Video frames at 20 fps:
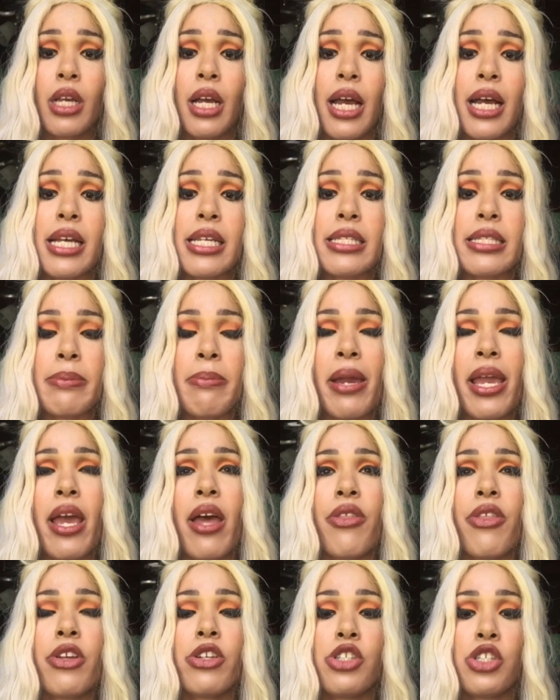as my
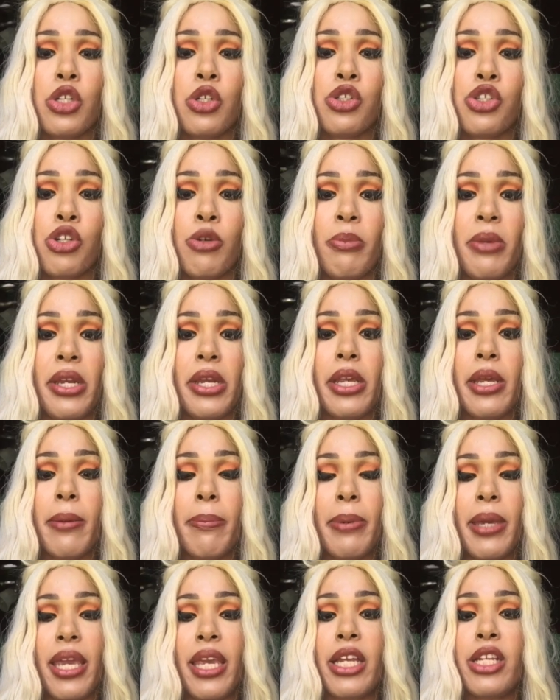other social media
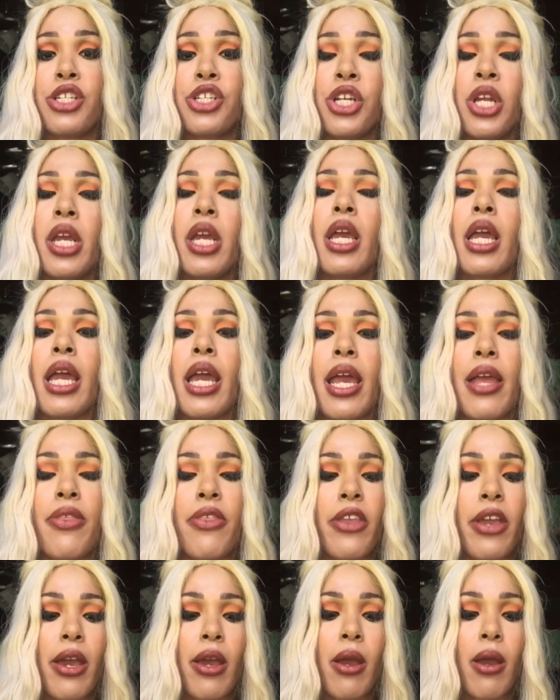page,
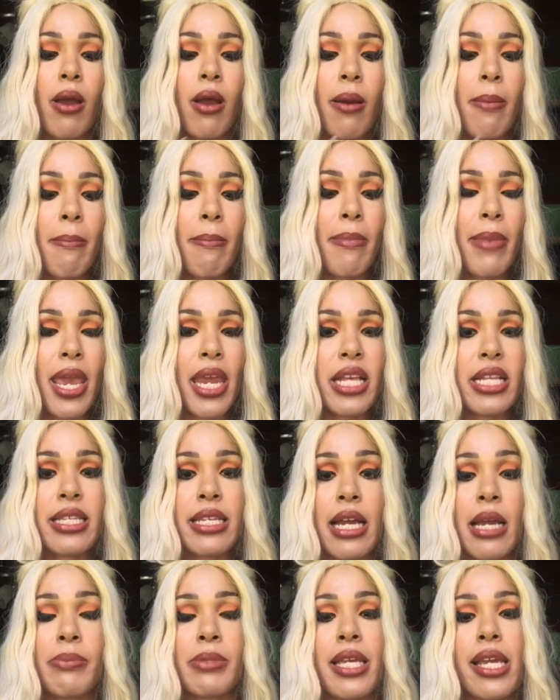and there are many
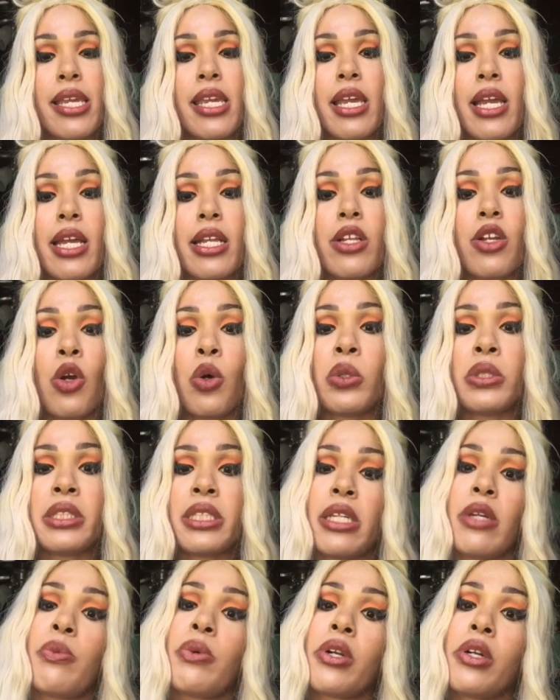times I can't go a
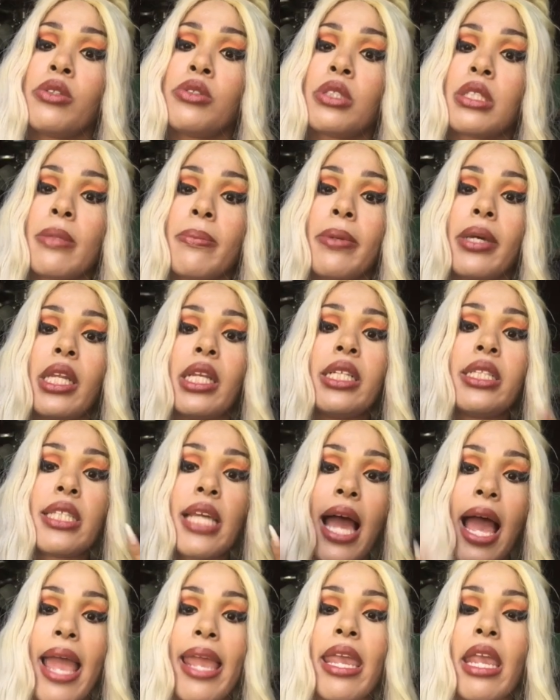day without somebody
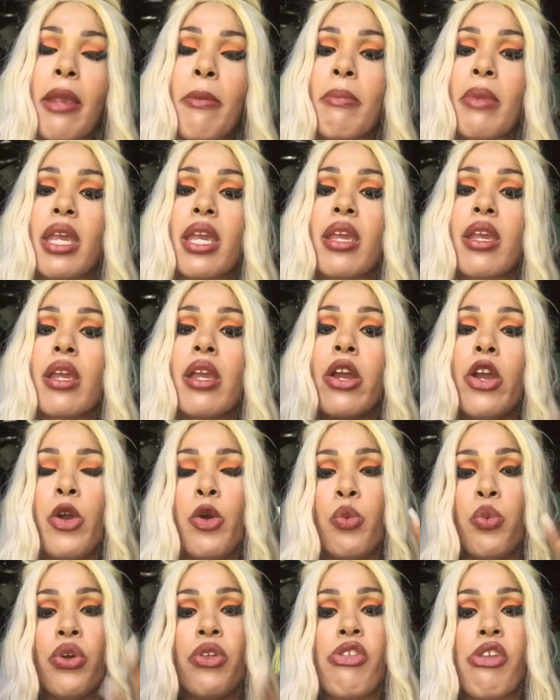tagging me
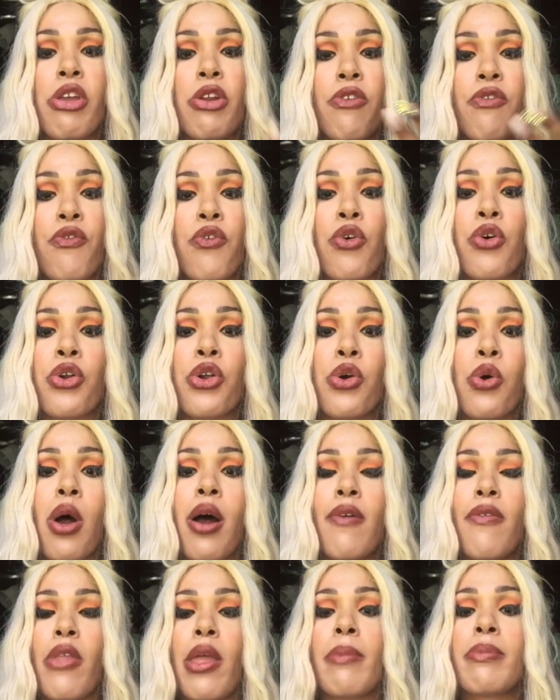within a photo
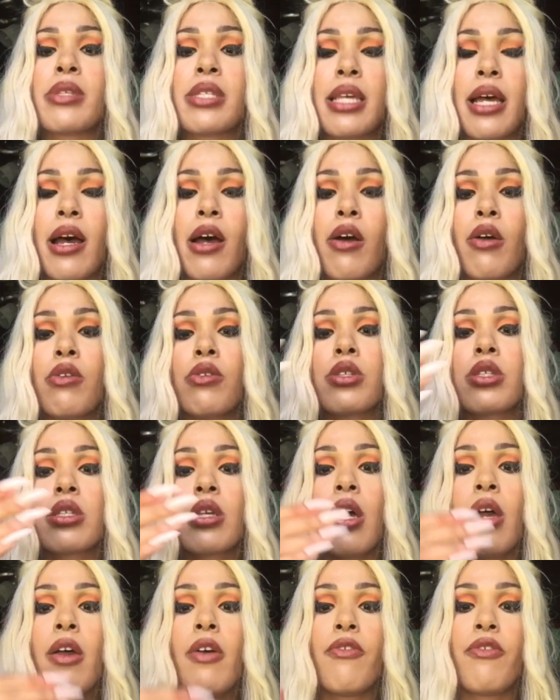of themselves
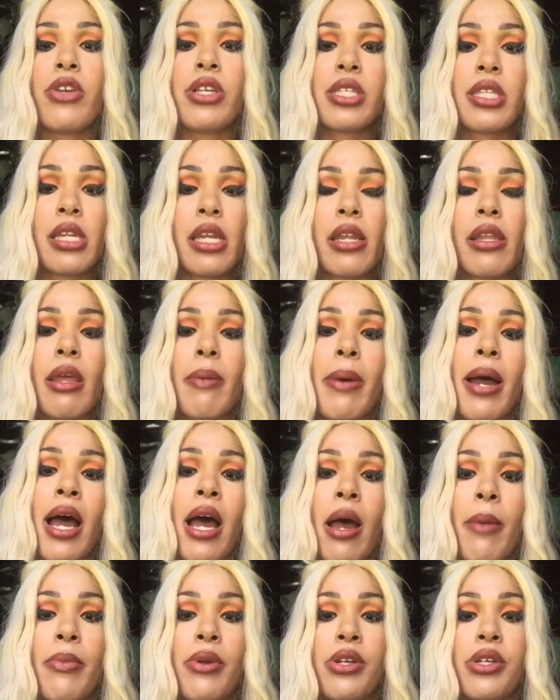visiting the
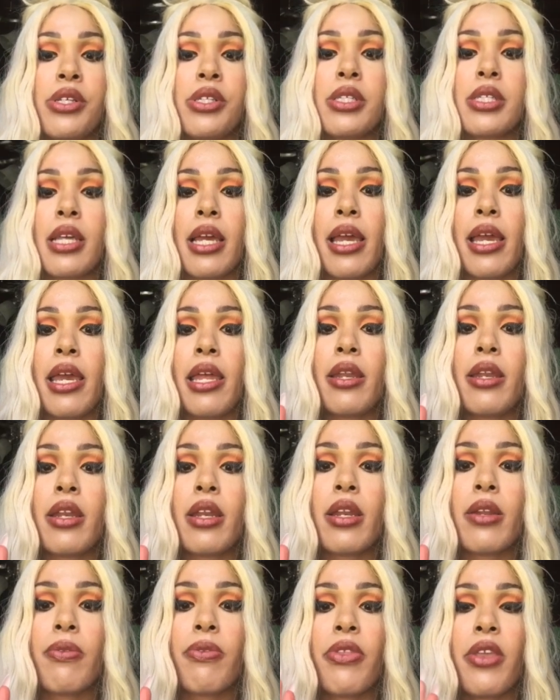Bahamas.
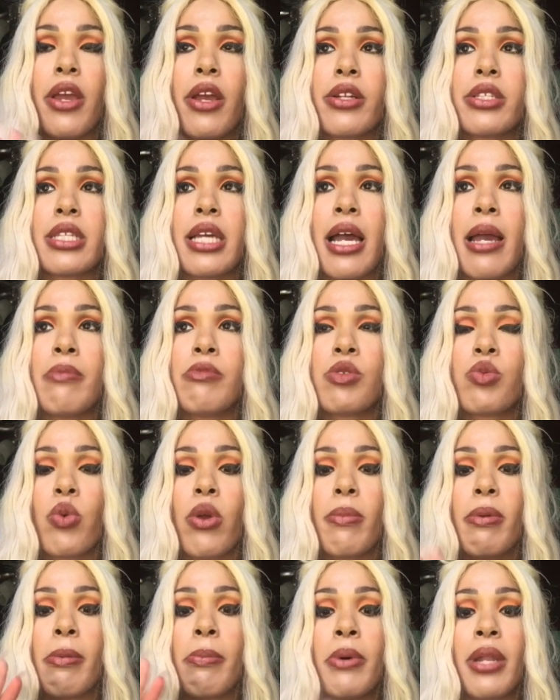And there are times
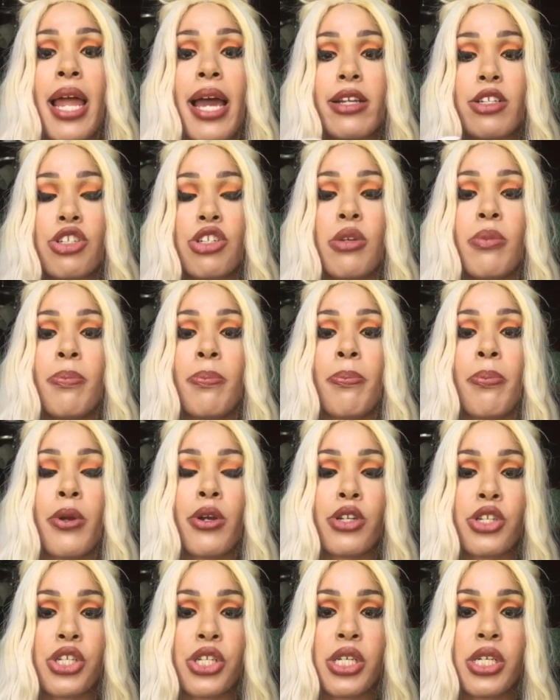when people actually
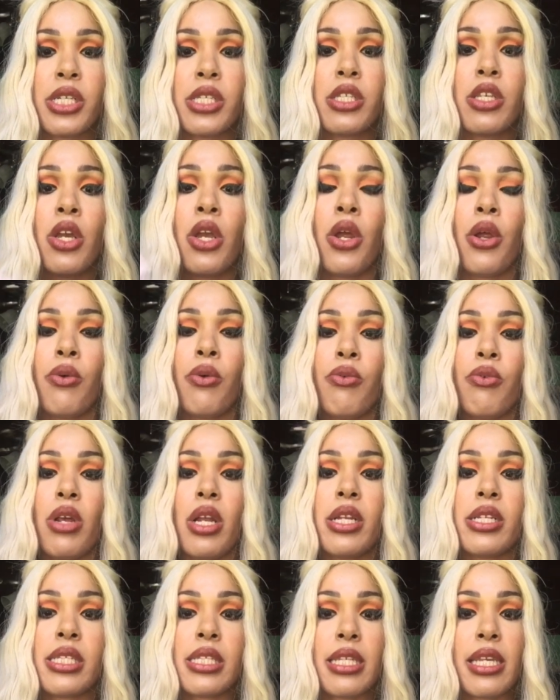purchase
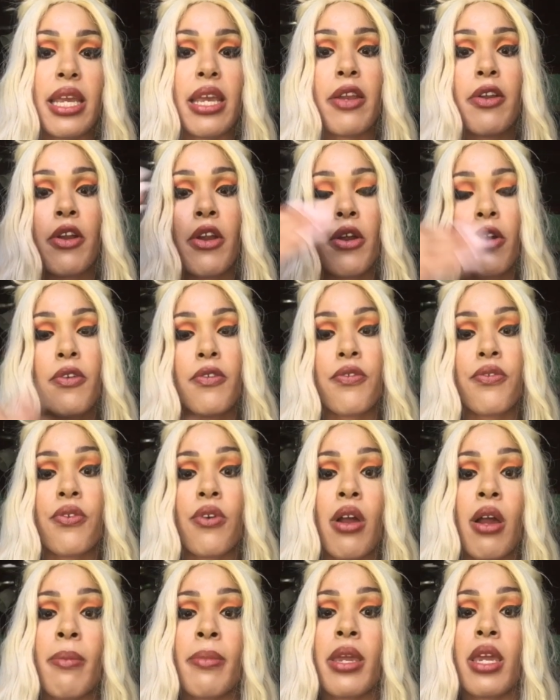real estate
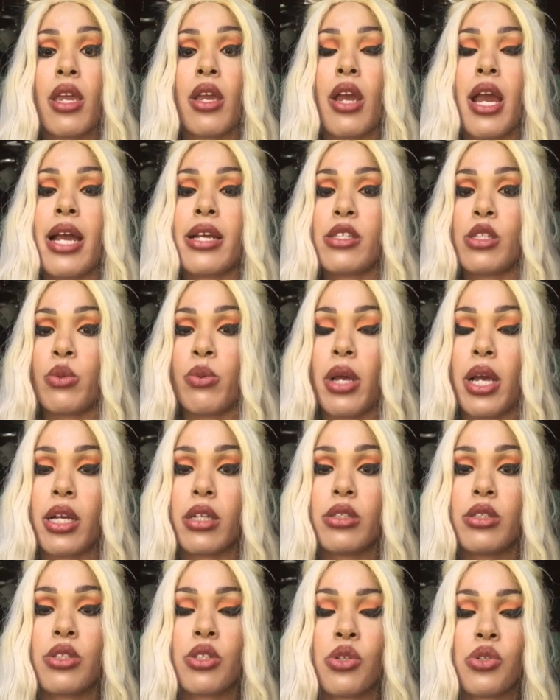from here as well.